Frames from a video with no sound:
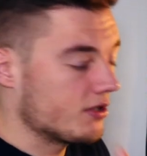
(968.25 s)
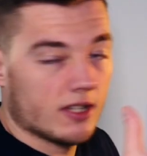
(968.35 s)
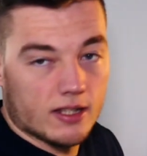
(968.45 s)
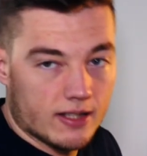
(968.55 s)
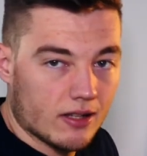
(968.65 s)
and
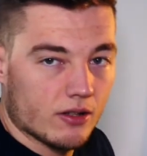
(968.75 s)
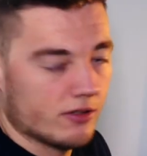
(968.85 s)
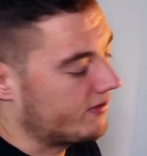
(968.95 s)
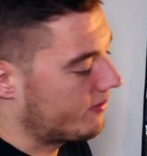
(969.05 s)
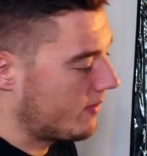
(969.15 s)
they can
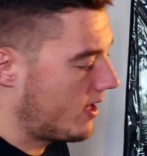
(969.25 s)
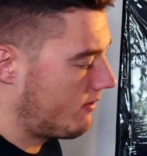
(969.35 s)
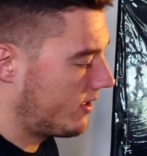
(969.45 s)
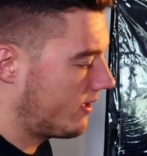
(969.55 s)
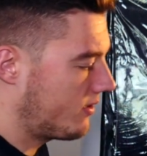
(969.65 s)
download it from
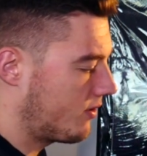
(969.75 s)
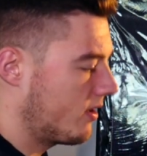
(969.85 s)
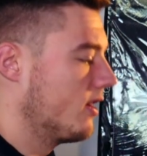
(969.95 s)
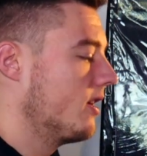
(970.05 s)
there, etc.